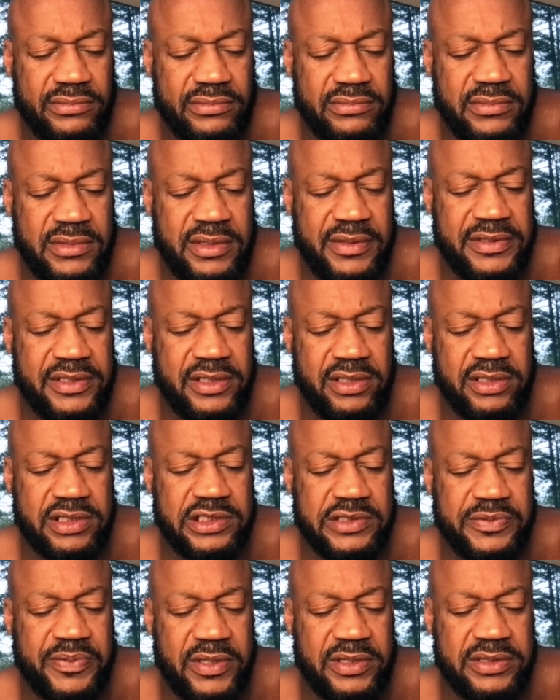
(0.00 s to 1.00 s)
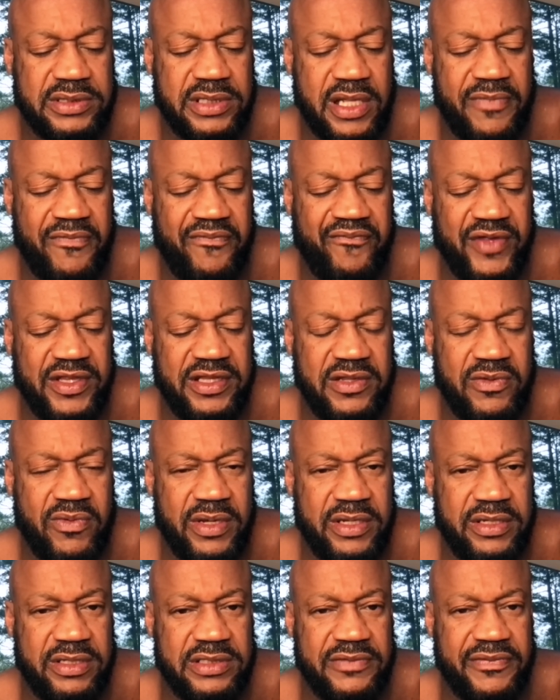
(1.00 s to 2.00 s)
I'm gonna have to look this person up.
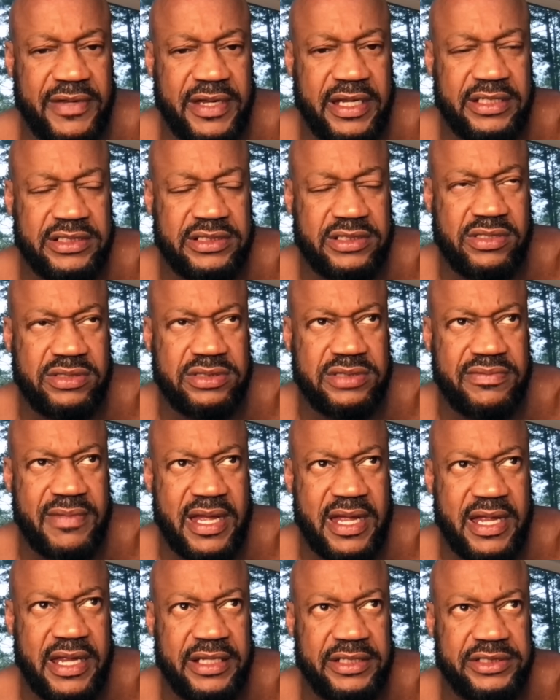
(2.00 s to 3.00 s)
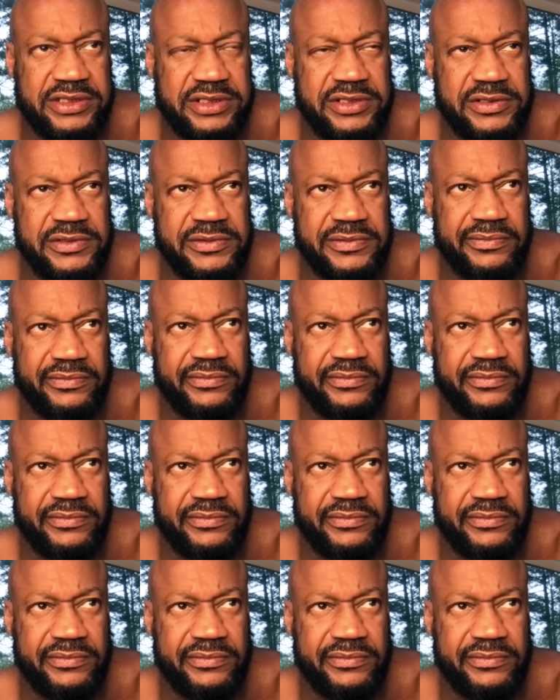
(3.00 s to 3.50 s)
51 years of age, close to my age too.